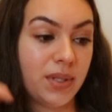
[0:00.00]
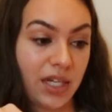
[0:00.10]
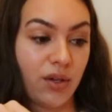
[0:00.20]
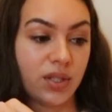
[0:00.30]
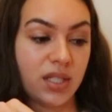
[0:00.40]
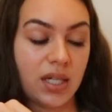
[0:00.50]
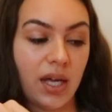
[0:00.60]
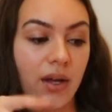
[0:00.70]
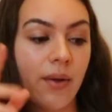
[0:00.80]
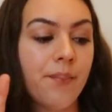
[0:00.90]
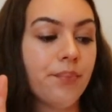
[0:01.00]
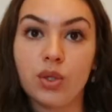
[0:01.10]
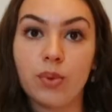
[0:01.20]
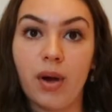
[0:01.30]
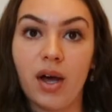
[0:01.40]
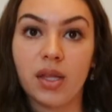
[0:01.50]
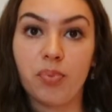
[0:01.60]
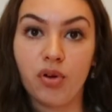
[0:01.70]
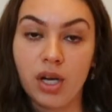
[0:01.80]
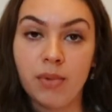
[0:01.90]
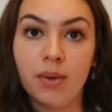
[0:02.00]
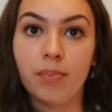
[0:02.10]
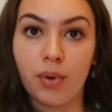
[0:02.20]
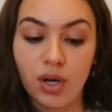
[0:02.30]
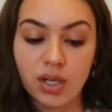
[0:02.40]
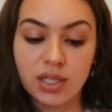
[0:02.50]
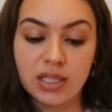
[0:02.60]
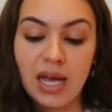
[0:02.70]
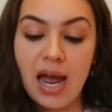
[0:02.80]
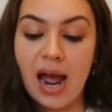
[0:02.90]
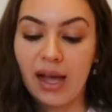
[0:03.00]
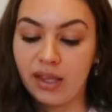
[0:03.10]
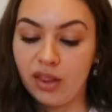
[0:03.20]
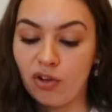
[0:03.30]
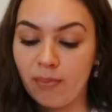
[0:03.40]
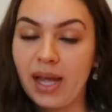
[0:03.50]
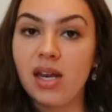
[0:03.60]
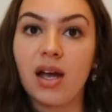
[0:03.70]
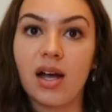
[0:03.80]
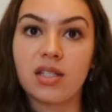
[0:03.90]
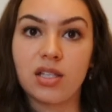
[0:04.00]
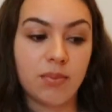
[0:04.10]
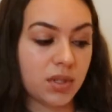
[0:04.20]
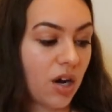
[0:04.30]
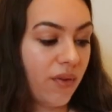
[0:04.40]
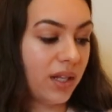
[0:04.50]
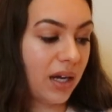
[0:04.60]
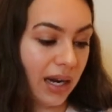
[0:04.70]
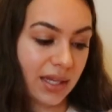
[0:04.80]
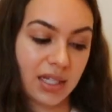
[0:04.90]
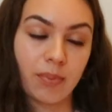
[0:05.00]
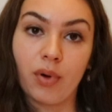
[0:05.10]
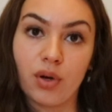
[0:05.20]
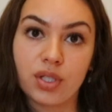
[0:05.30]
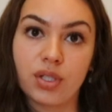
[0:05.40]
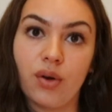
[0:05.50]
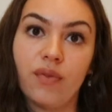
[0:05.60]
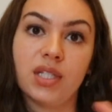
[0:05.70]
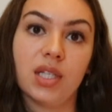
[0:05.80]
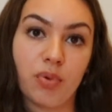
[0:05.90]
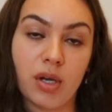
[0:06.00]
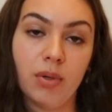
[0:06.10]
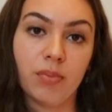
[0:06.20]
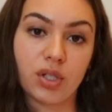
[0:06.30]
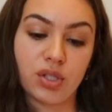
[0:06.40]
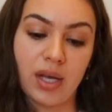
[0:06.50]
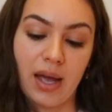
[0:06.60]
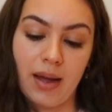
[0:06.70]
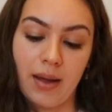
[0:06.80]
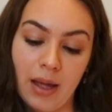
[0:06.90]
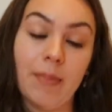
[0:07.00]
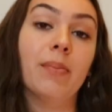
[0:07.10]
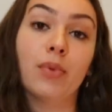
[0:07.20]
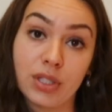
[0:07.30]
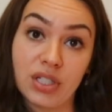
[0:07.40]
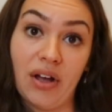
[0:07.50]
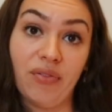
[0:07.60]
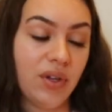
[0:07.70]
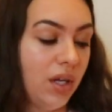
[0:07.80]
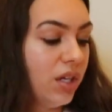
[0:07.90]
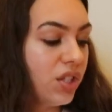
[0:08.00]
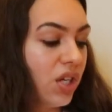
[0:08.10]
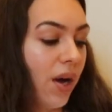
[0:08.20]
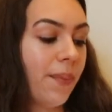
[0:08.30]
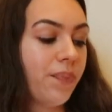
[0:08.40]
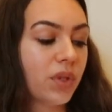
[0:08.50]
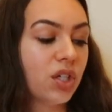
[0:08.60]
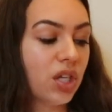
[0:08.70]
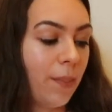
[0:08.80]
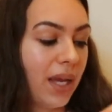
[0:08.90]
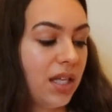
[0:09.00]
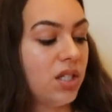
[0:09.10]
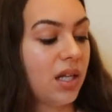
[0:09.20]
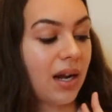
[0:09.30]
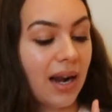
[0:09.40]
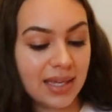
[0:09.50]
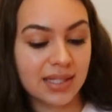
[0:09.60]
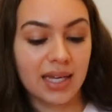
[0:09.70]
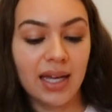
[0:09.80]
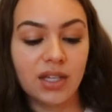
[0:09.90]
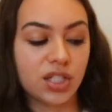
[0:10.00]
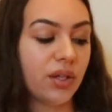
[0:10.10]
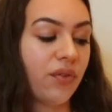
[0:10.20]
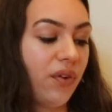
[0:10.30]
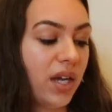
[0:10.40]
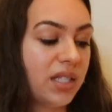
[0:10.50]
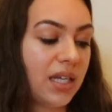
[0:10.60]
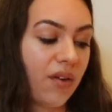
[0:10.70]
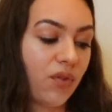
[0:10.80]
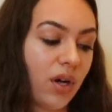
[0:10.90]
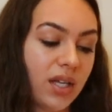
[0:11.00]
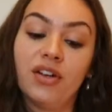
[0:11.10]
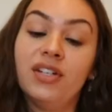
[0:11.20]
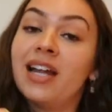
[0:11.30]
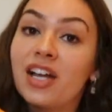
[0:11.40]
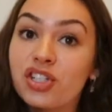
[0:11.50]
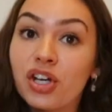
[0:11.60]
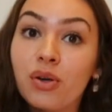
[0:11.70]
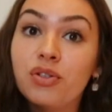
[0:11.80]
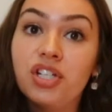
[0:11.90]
potato stick, those were part of the premium box, and then the remaining items are in the classic box. So obviously the premium box you get a bit more stuff. So jumping into the classic, so the first thing I've got are nacho